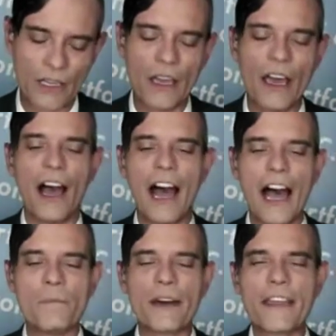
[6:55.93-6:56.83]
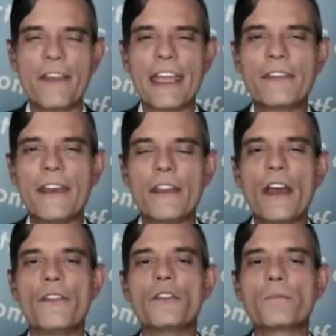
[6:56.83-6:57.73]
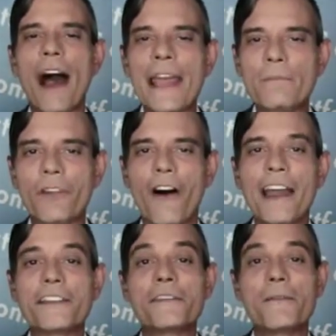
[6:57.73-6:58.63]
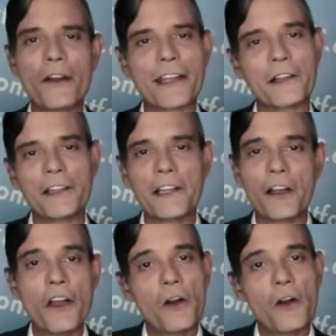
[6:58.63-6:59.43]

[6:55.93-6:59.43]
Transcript: But I think that those pipelines, it's very clear,